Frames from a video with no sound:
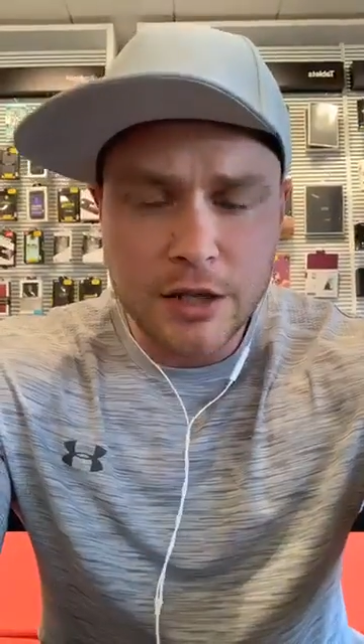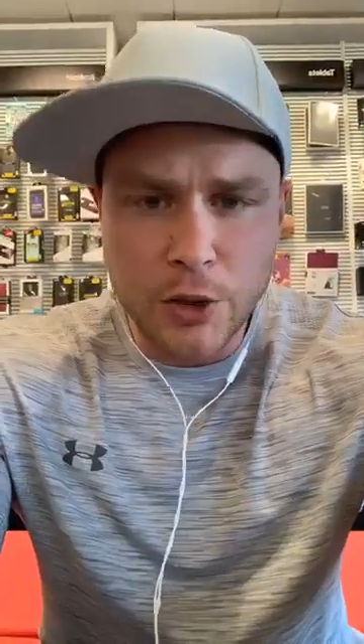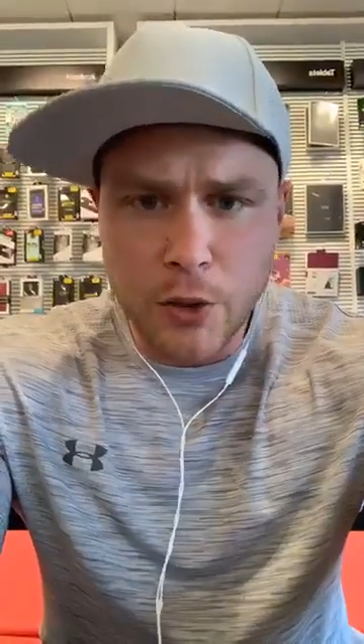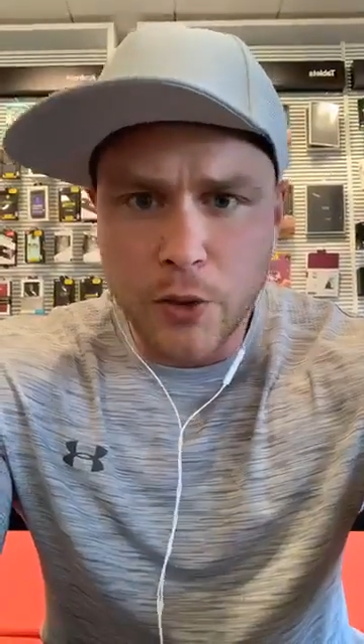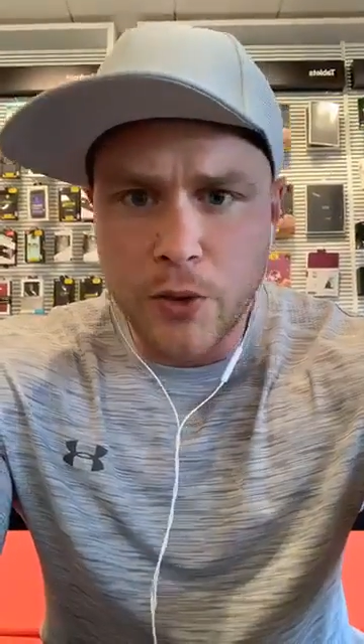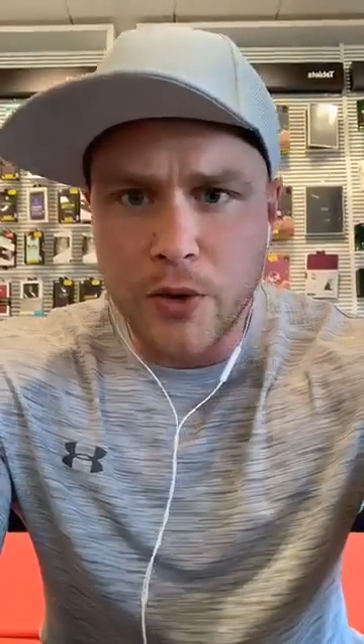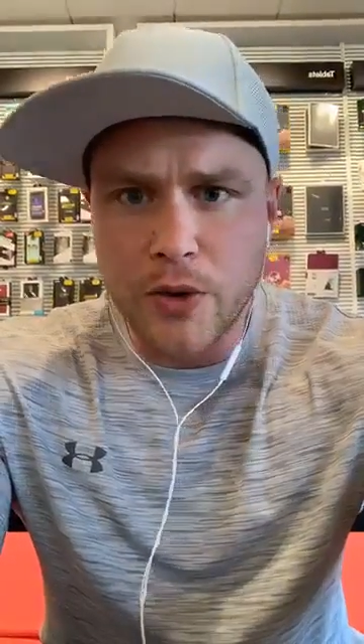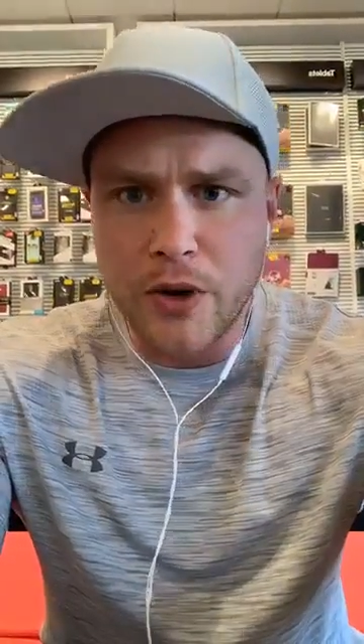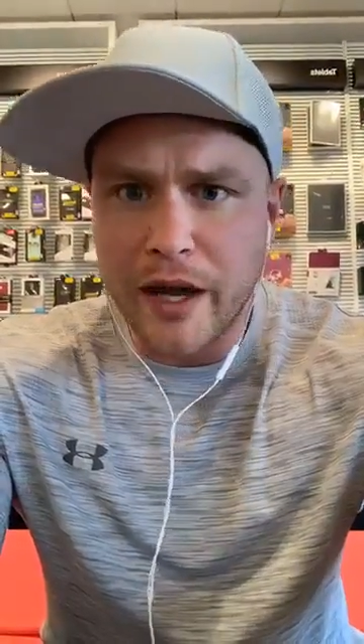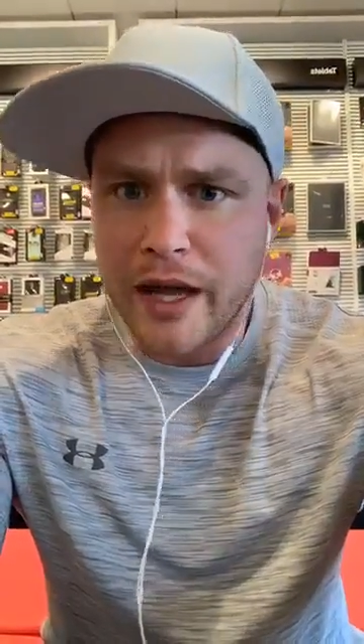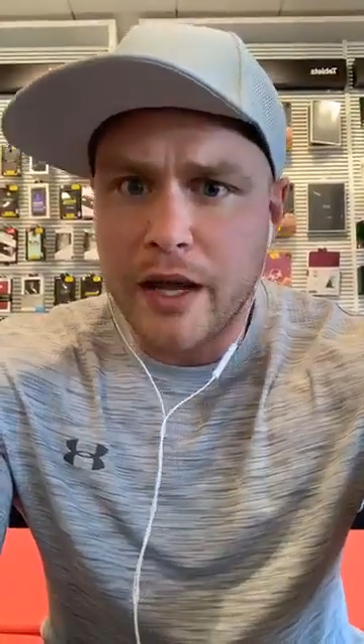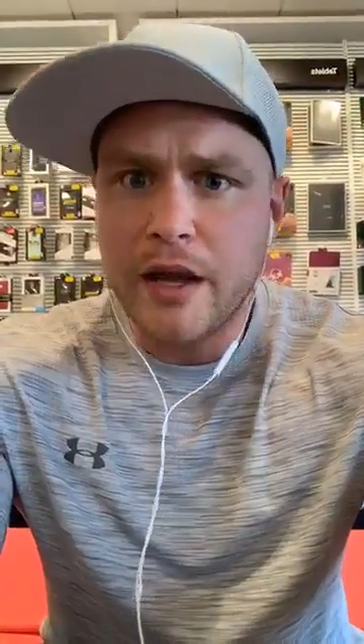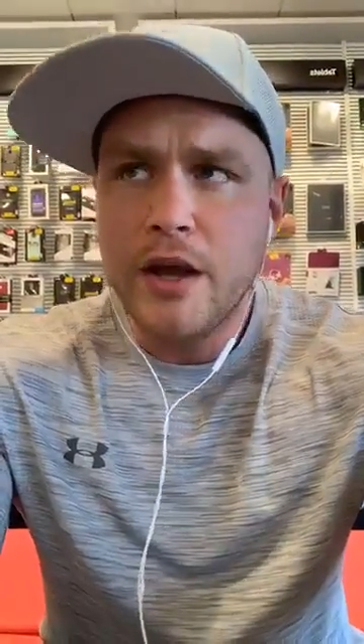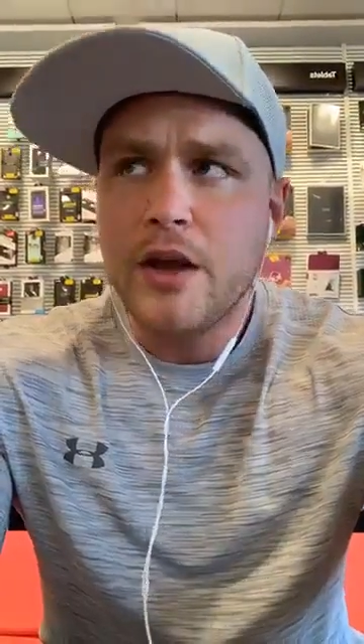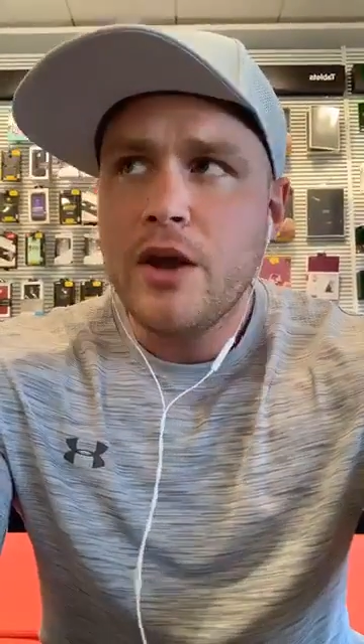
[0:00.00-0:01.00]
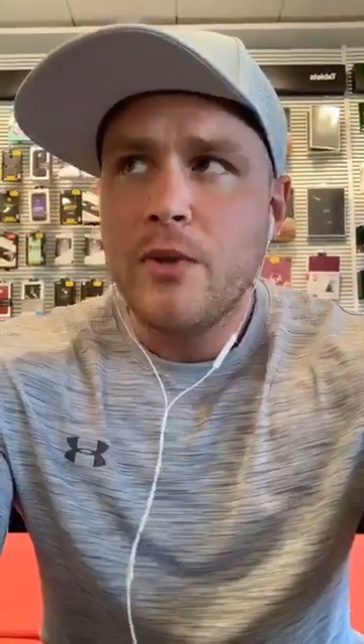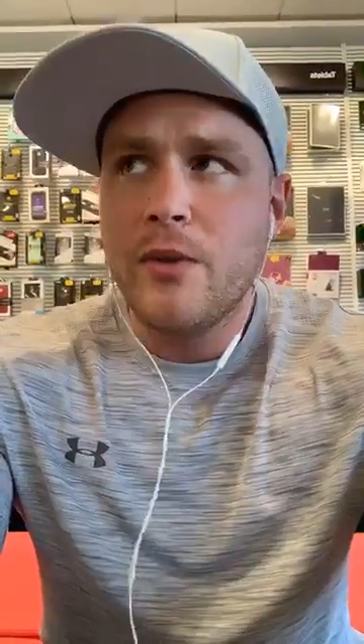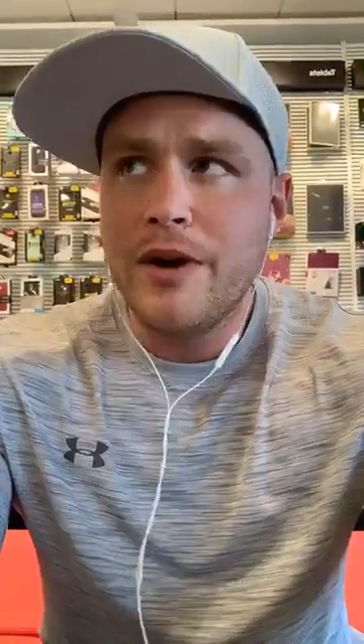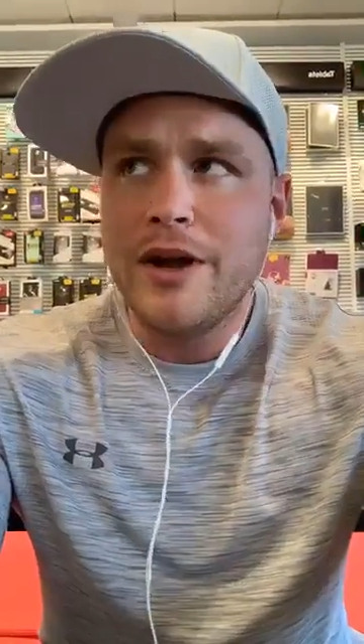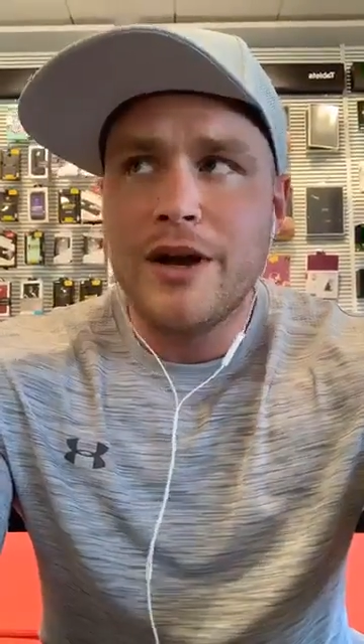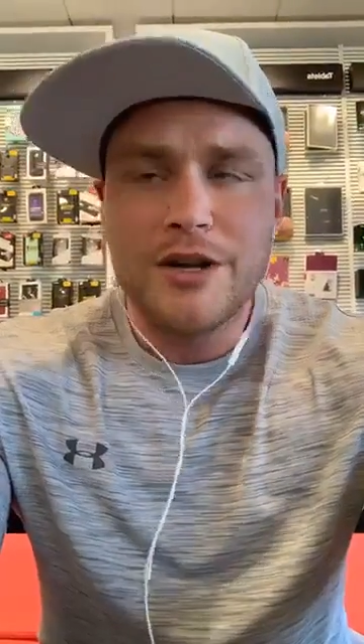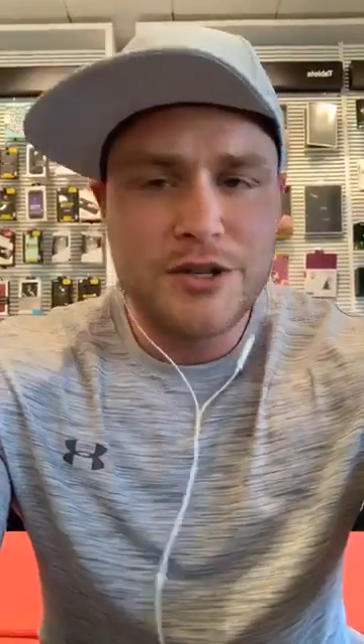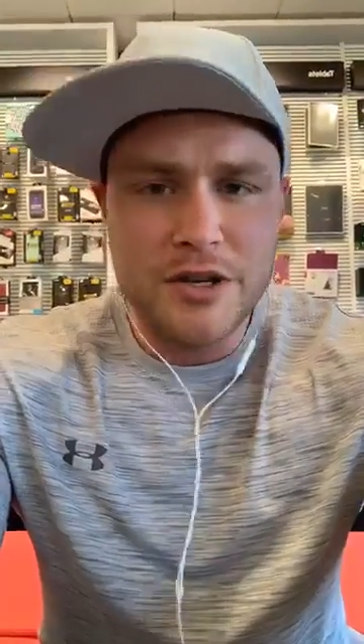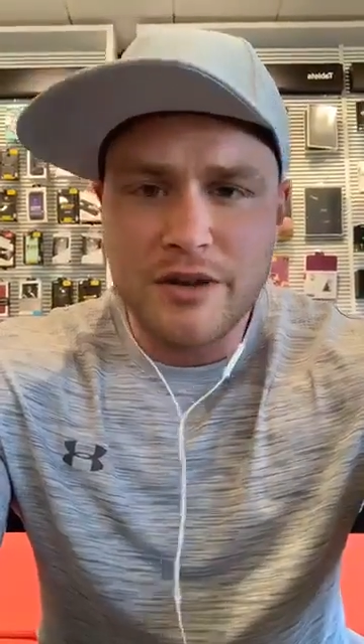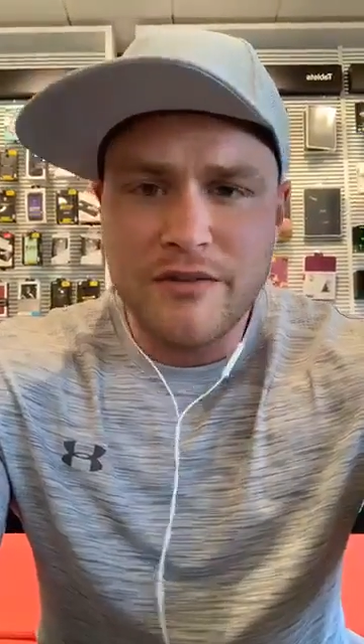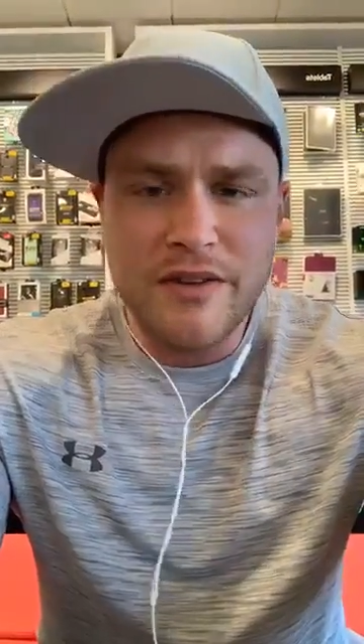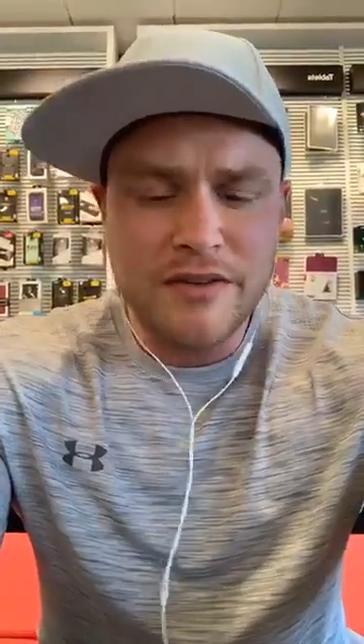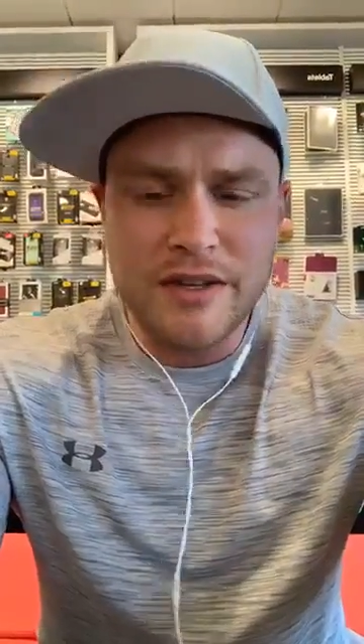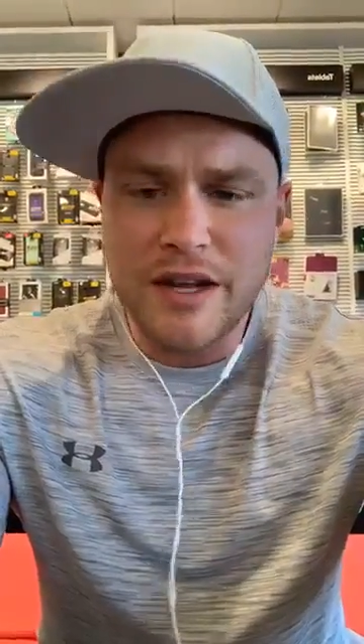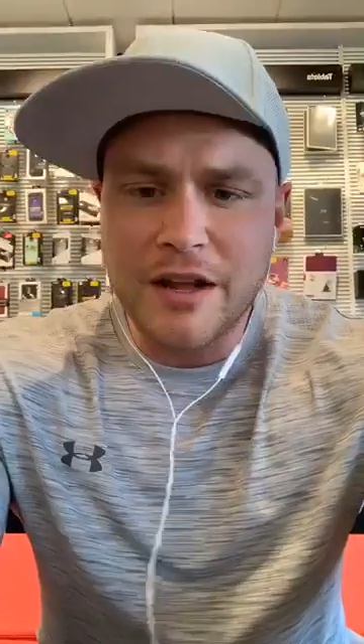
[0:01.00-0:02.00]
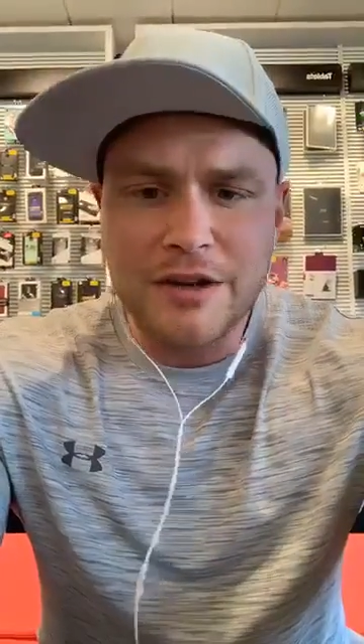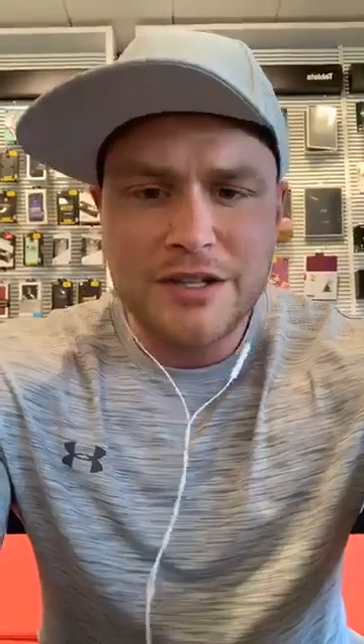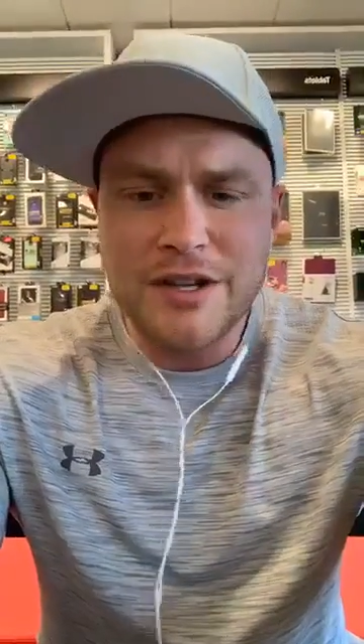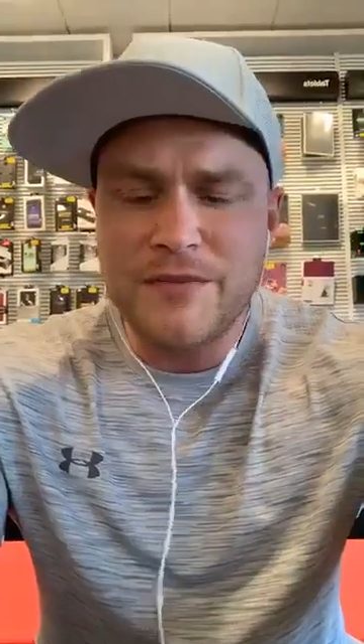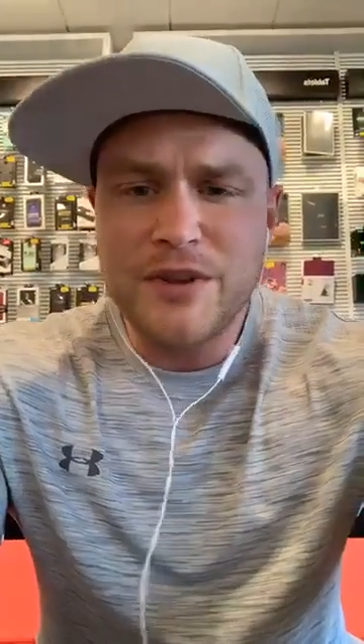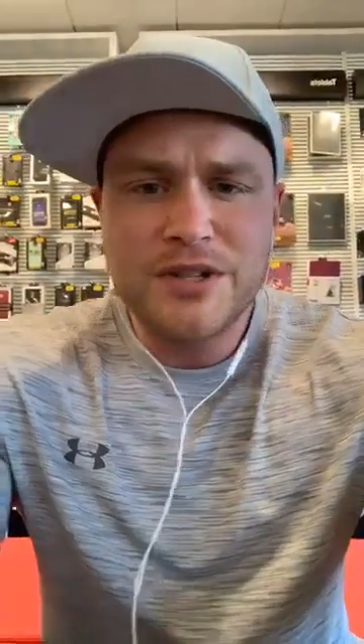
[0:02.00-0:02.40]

or a $150 check.